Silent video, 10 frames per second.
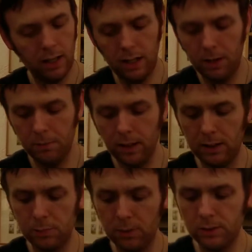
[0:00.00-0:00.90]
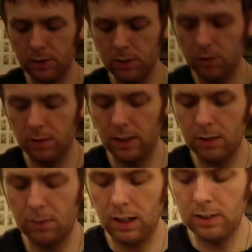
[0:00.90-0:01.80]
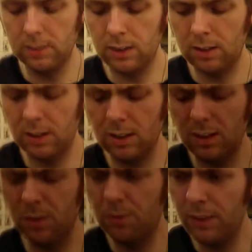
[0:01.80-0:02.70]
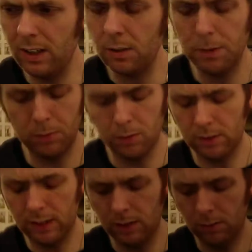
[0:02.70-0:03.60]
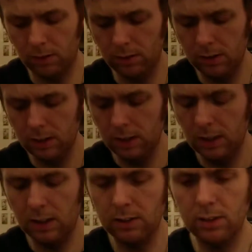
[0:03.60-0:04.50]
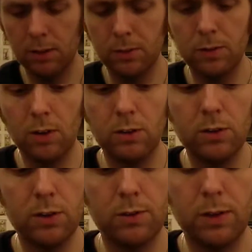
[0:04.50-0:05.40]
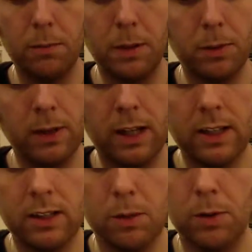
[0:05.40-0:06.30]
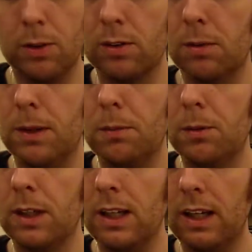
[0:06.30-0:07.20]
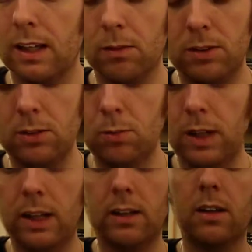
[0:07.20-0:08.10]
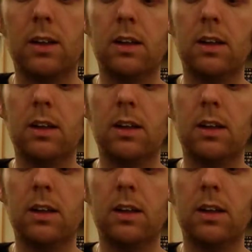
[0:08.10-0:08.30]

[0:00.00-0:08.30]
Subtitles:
Has more of a story, and you feel a bit more in that one, in terms of not just for the people who get killed, but also the people who are killing, which is weird.